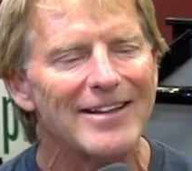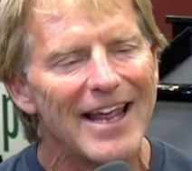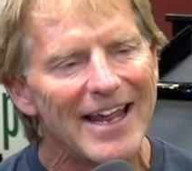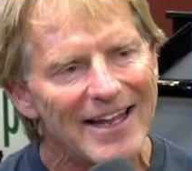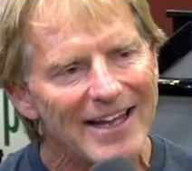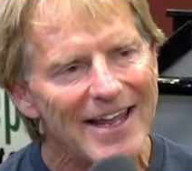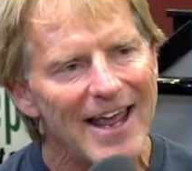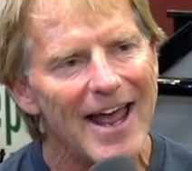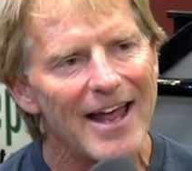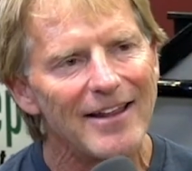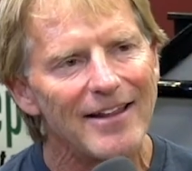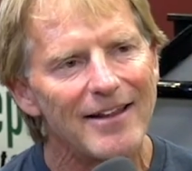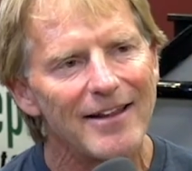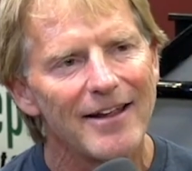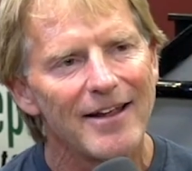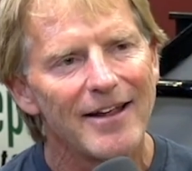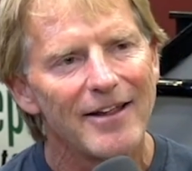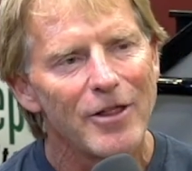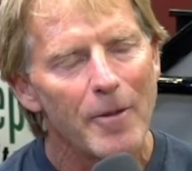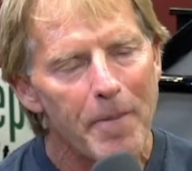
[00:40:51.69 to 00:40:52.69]
They get
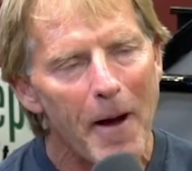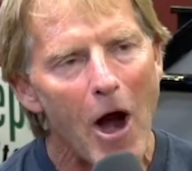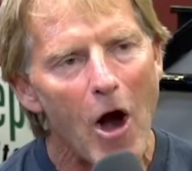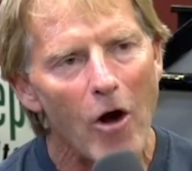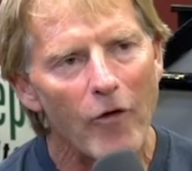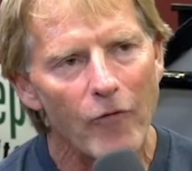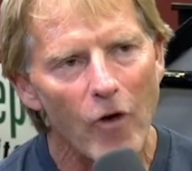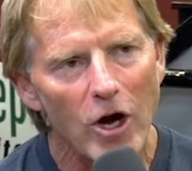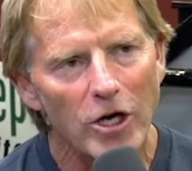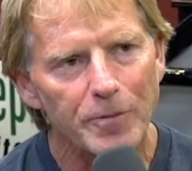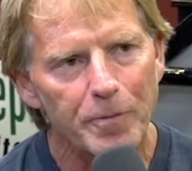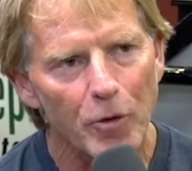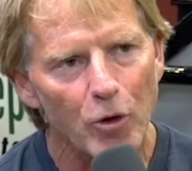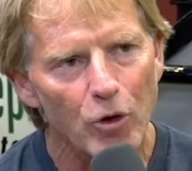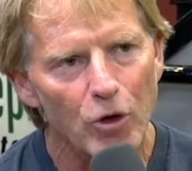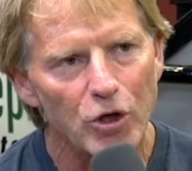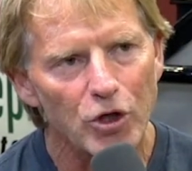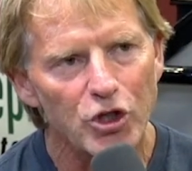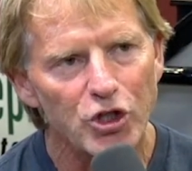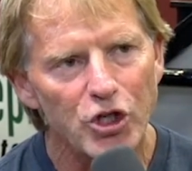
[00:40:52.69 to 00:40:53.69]
the power of
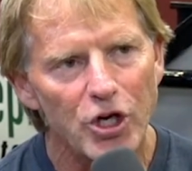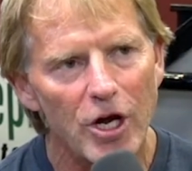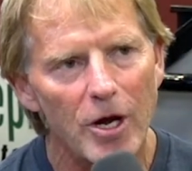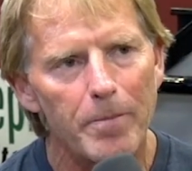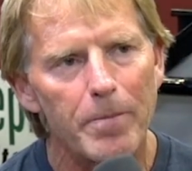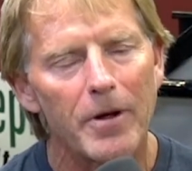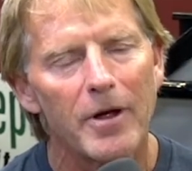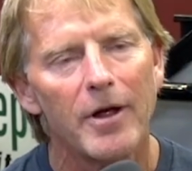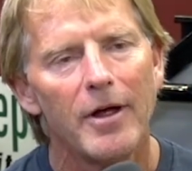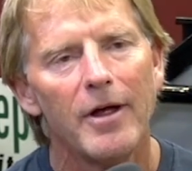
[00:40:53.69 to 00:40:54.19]
entrepreneurship.